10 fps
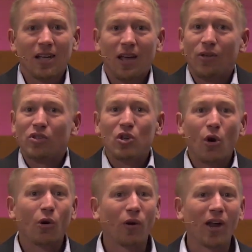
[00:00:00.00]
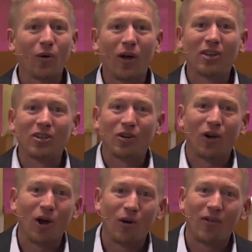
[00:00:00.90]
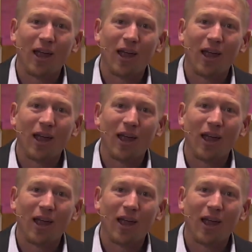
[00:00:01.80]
And there's no greater way to grow in